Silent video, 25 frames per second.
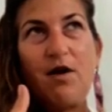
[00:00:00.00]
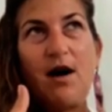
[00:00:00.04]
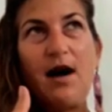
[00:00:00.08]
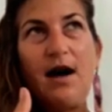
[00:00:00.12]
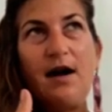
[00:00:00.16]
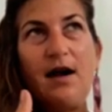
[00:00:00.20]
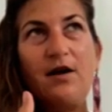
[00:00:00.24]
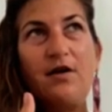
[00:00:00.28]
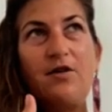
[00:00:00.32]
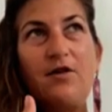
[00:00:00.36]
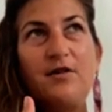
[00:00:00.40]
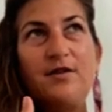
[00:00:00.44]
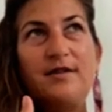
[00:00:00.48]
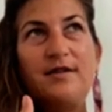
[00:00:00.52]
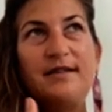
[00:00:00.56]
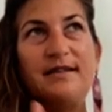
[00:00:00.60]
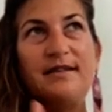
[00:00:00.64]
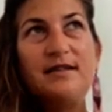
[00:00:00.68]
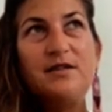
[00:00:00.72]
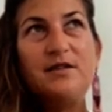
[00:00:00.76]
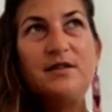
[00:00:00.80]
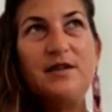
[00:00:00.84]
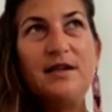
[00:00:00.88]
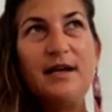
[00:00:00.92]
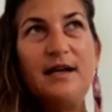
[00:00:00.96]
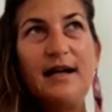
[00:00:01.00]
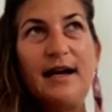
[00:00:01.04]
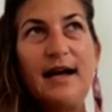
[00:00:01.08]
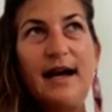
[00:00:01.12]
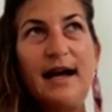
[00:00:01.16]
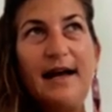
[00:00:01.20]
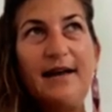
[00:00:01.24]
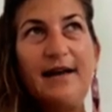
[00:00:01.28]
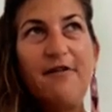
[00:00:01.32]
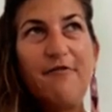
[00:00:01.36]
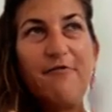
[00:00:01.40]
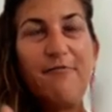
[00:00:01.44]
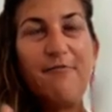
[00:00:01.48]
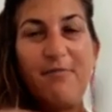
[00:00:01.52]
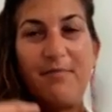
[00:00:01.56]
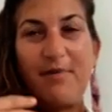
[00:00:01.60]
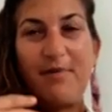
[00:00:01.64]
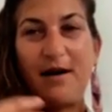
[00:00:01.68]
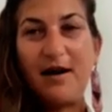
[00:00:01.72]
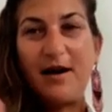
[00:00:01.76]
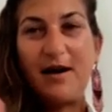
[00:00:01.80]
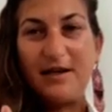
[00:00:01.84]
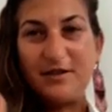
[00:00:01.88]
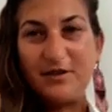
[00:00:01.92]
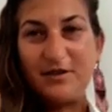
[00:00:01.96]
are considering kind of
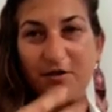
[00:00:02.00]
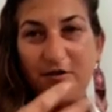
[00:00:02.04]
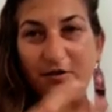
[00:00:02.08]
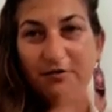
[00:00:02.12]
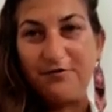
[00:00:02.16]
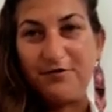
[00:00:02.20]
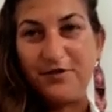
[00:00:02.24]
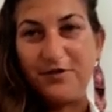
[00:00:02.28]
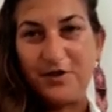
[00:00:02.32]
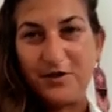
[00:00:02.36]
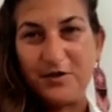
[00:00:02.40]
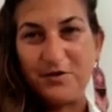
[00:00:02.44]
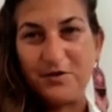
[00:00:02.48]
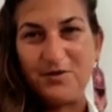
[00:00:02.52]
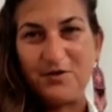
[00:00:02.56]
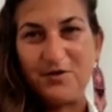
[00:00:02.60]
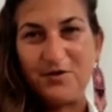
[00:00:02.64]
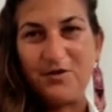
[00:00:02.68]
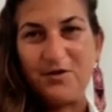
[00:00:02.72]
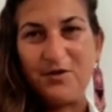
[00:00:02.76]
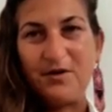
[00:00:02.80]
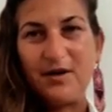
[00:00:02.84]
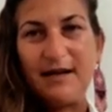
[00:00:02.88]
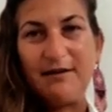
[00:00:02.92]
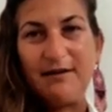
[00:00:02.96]
part of you.